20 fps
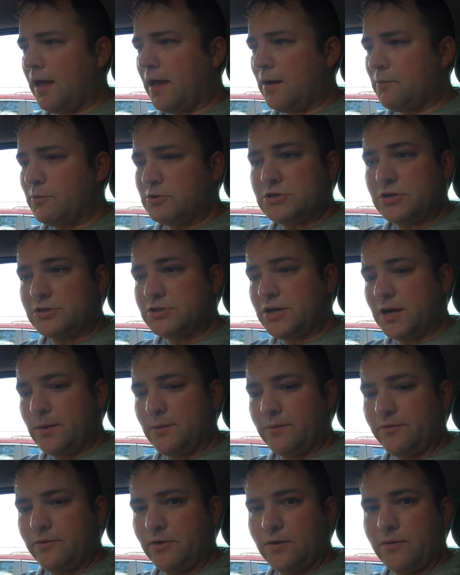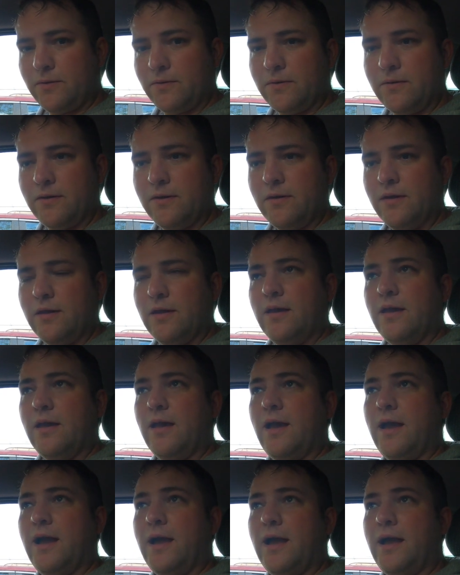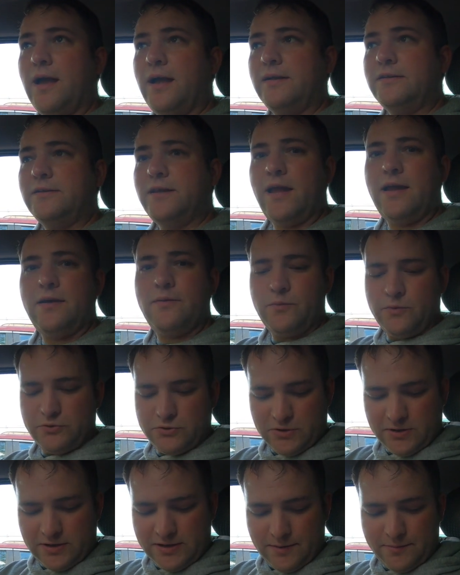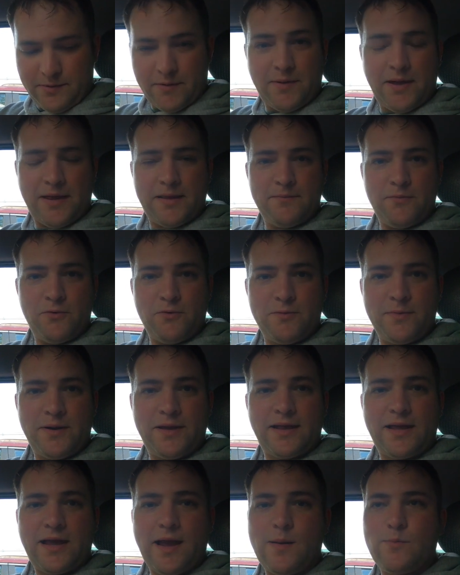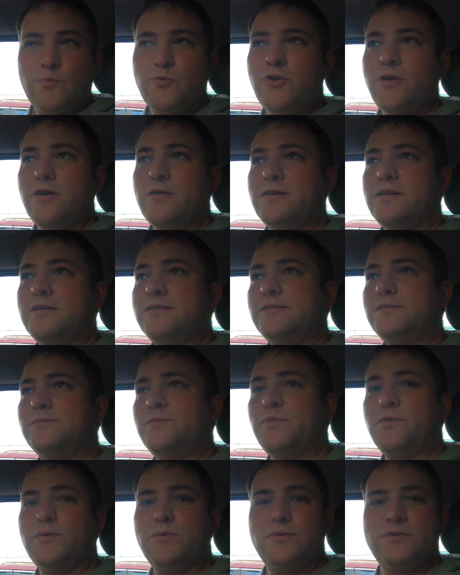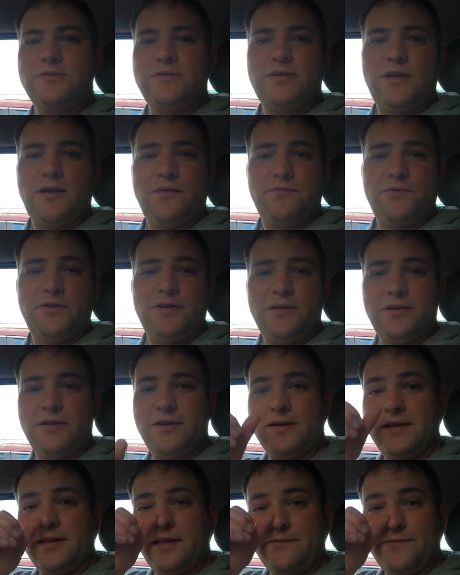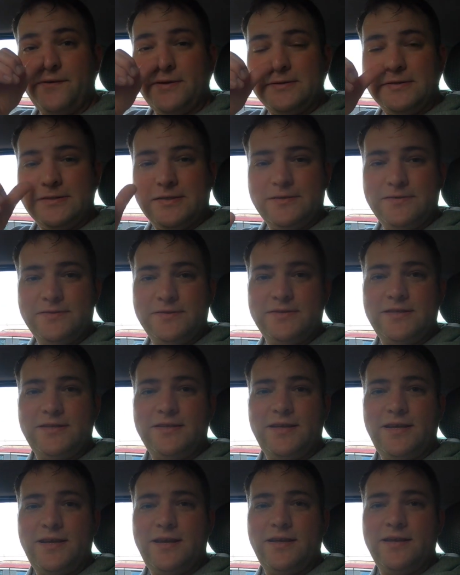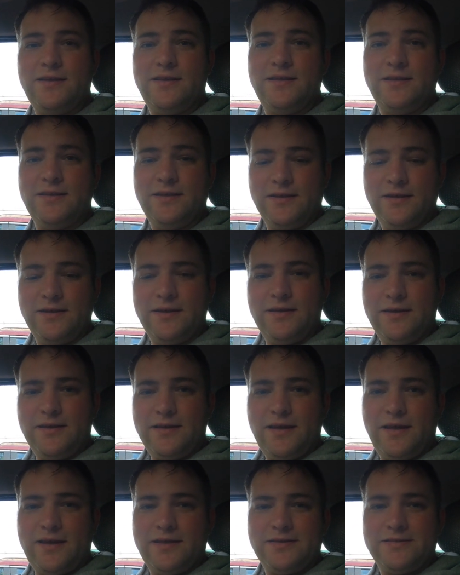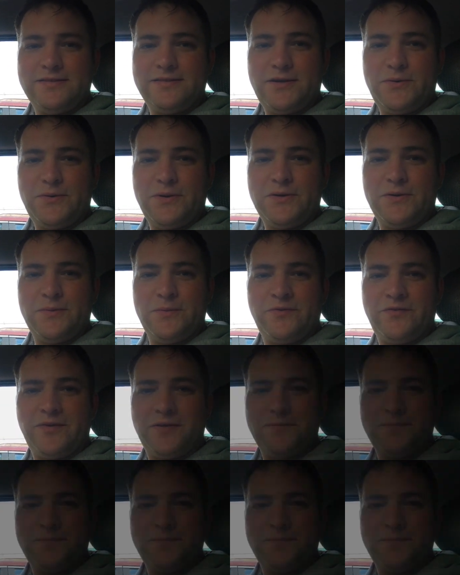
which I'll share with you. And yeah, we'll talk a little bit more about the camera and some thoughts after looking at the photos and yeah, see how we got on with it.